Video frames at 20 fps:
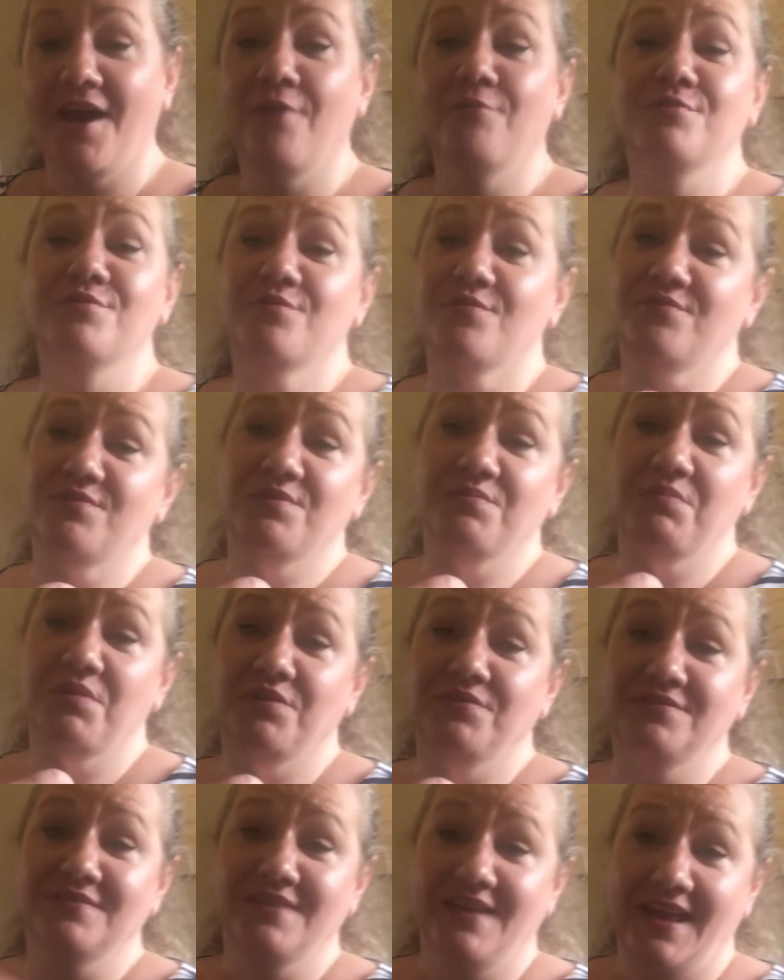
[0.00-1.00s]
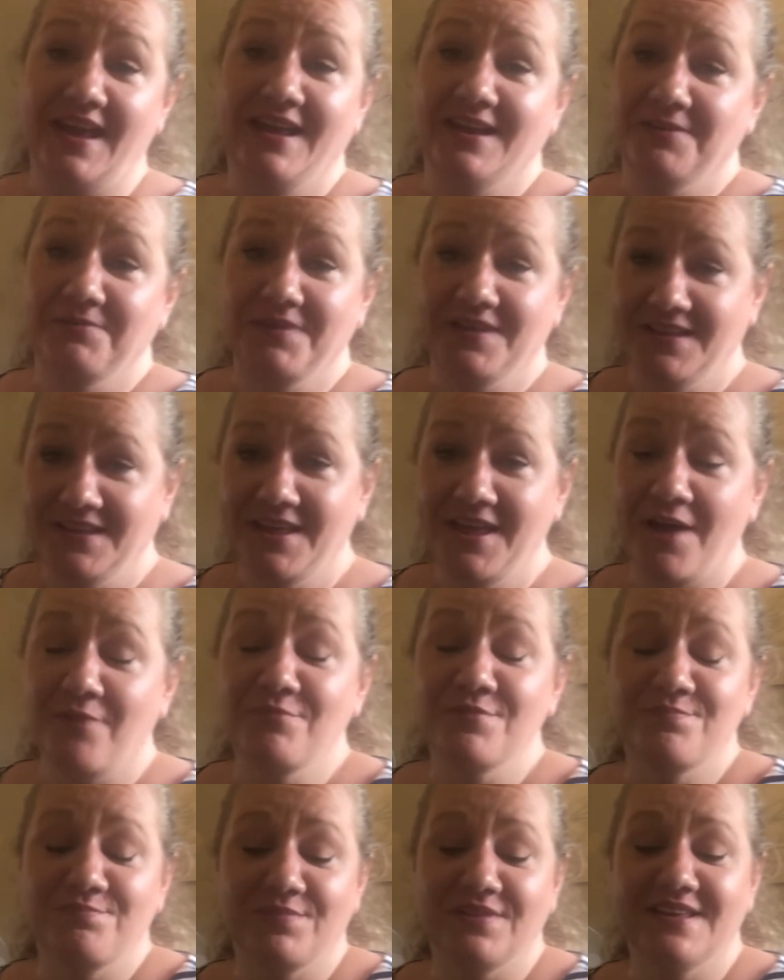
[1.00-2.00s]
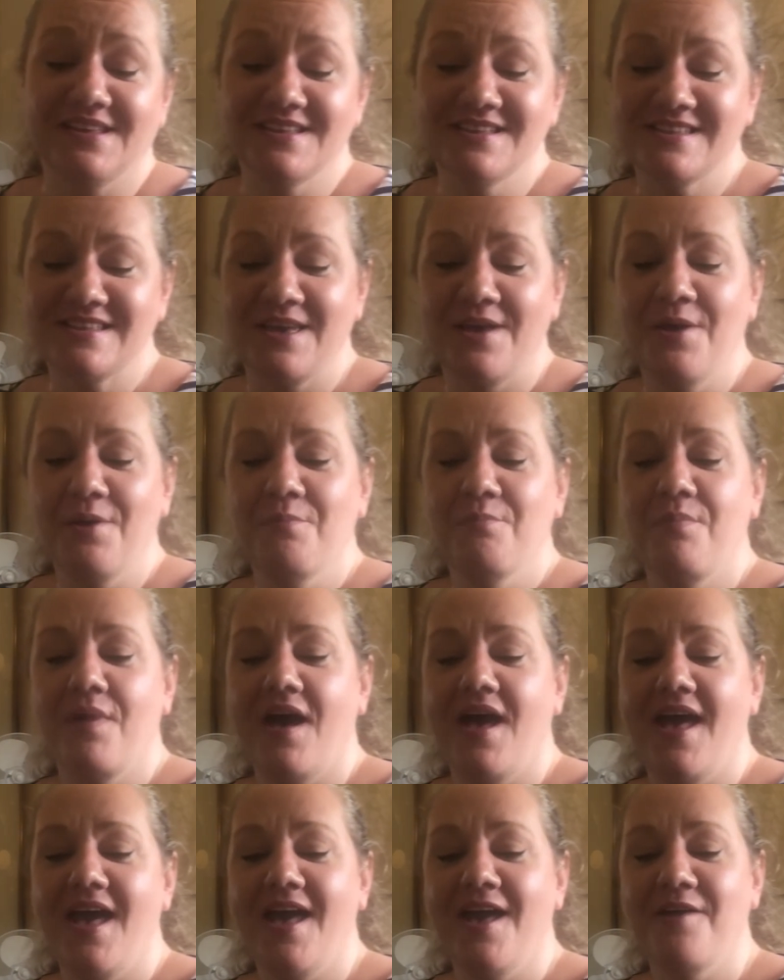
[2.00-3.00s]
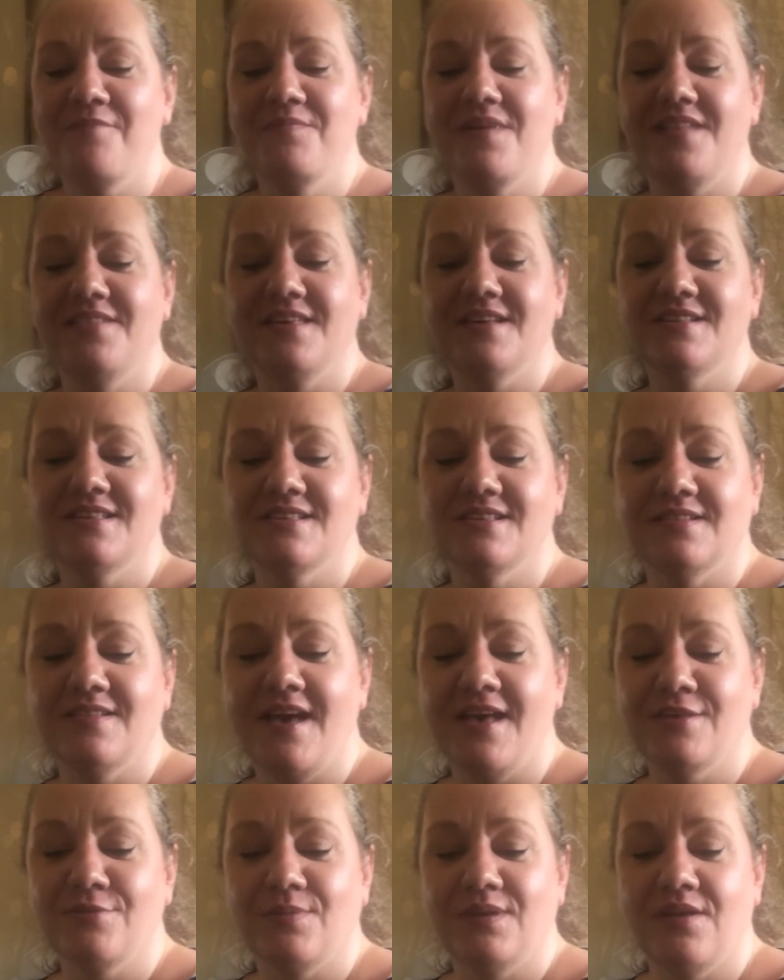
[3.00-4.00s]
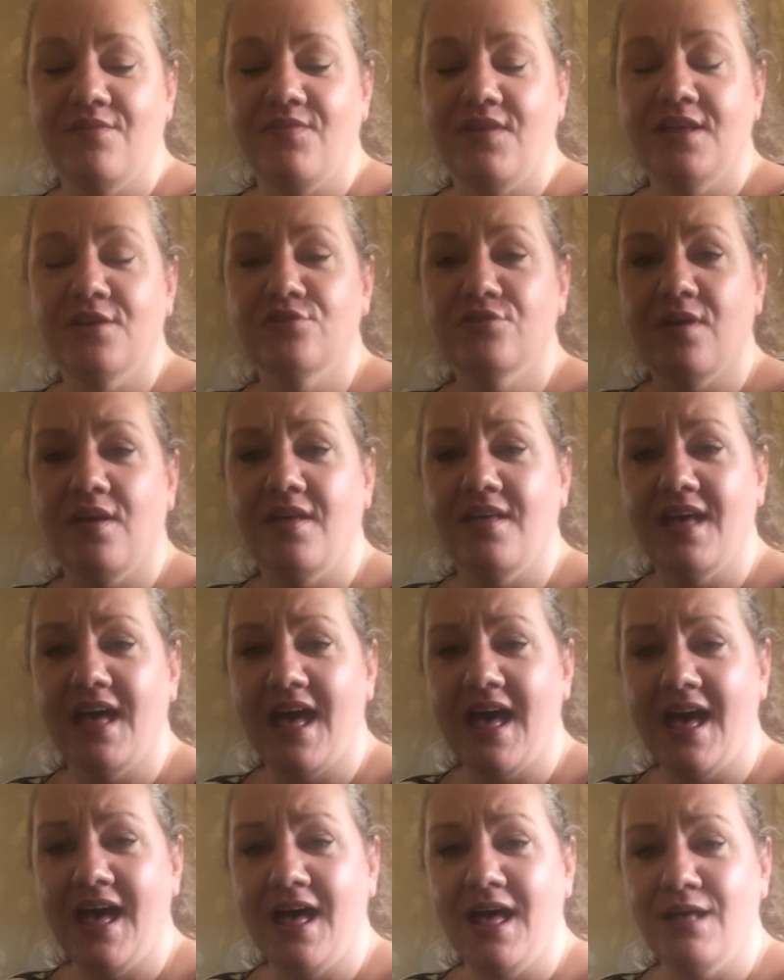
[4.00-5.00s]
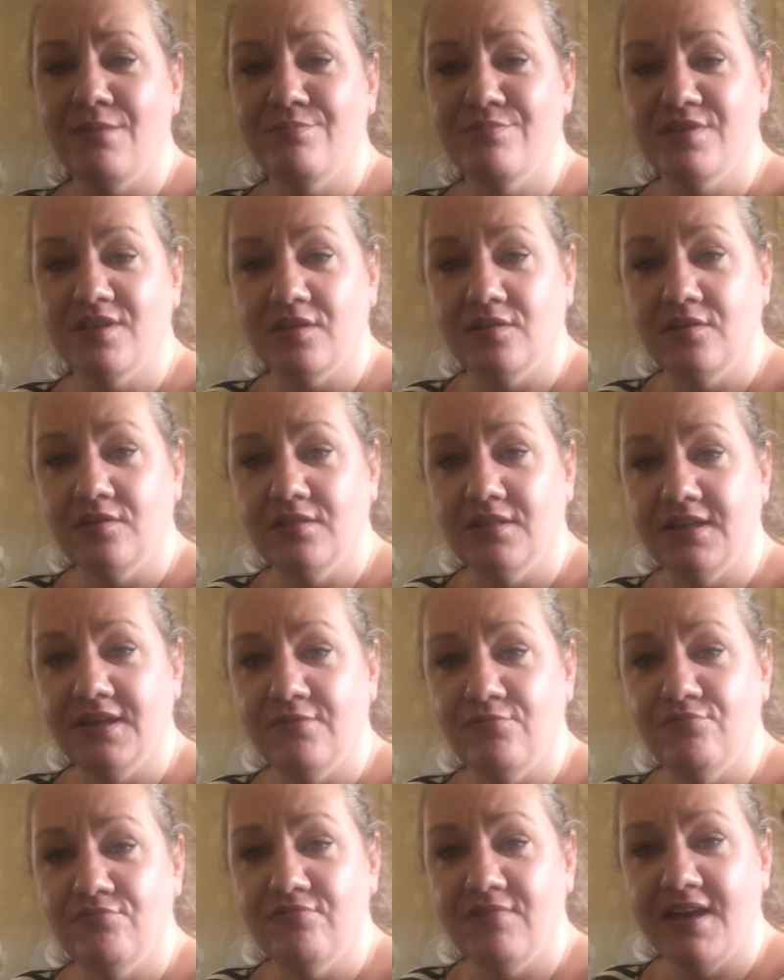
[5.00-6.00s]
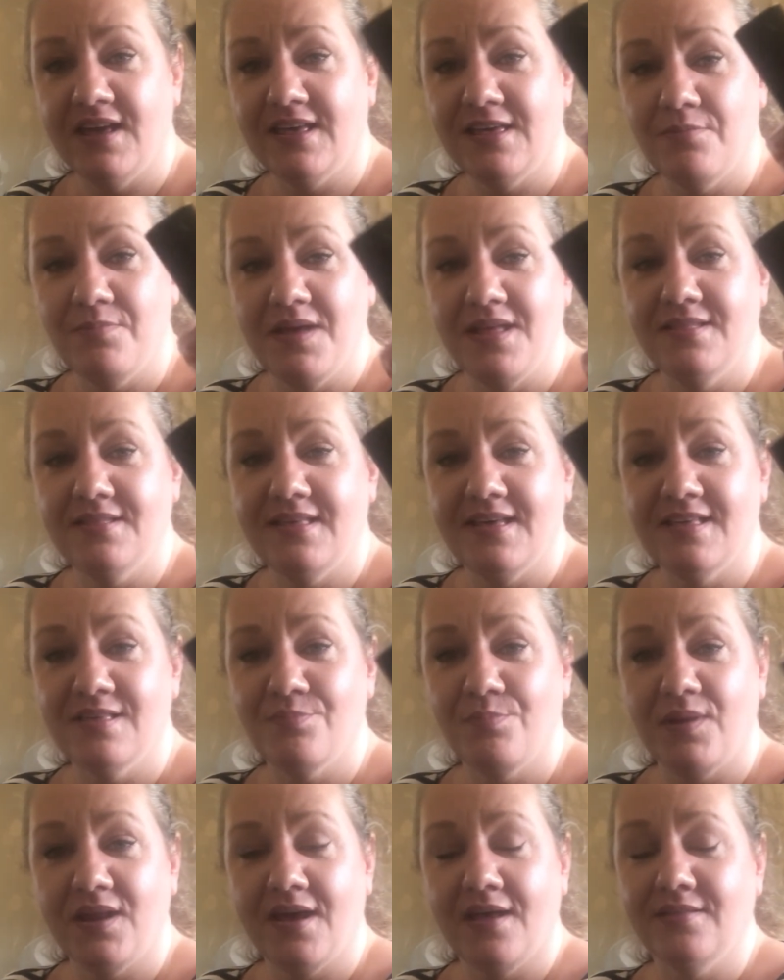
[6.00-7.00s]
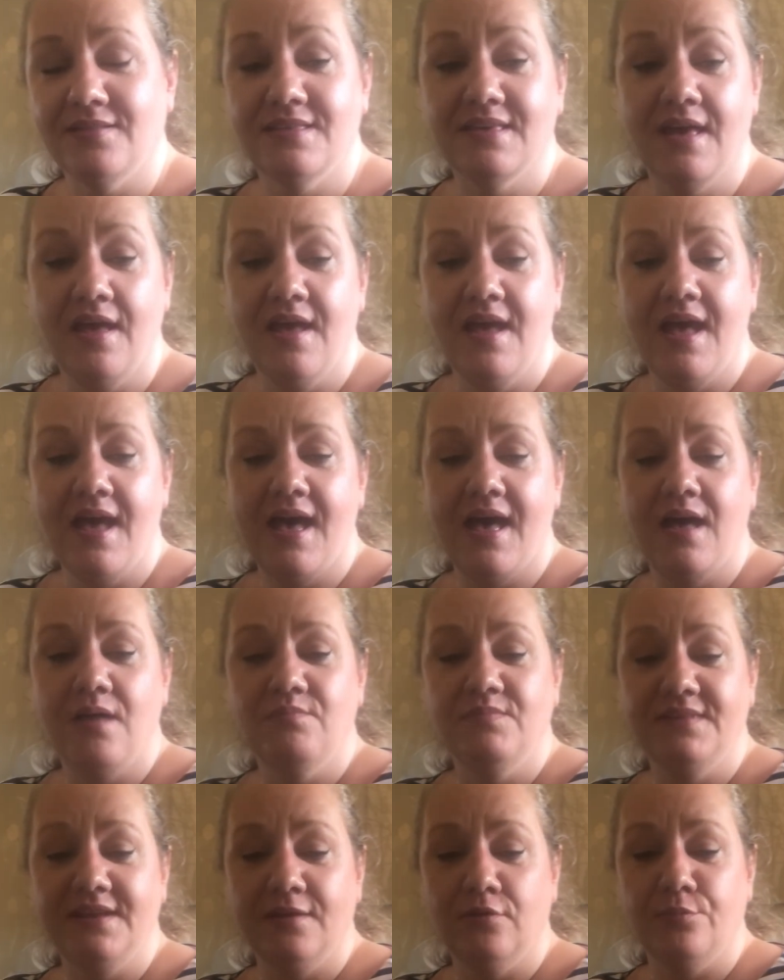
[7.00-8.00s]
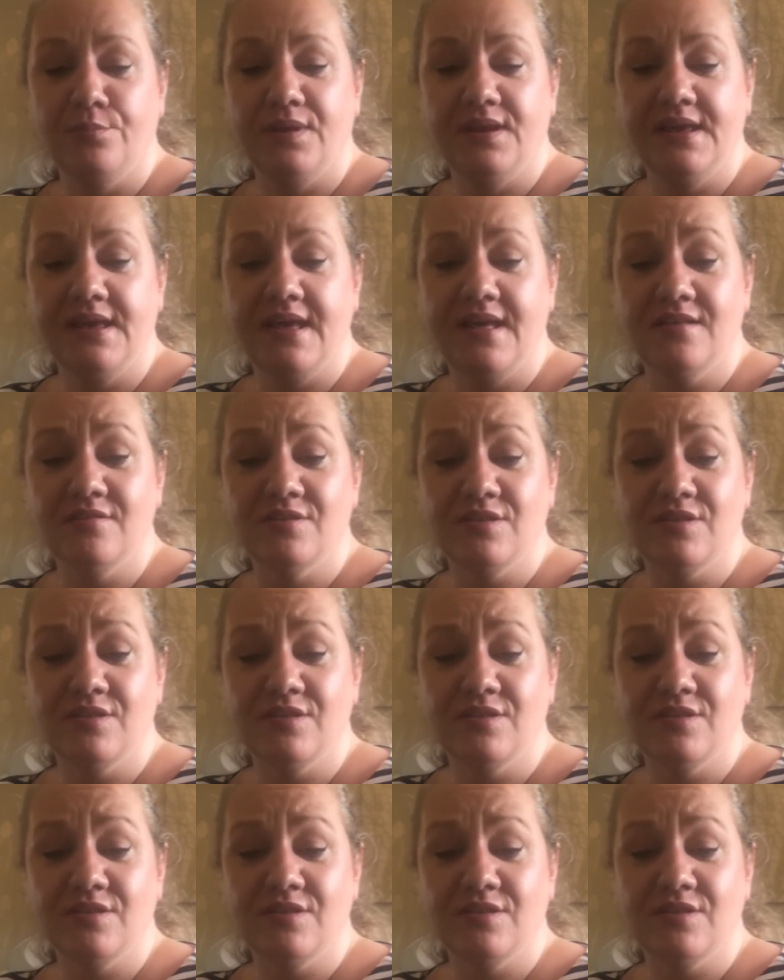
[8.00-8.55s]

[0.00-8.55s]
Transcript: was over the moon. Anyway, I was pleased. But and this is the last one I finished. Absolutely recommend this brand. Nailberry, it's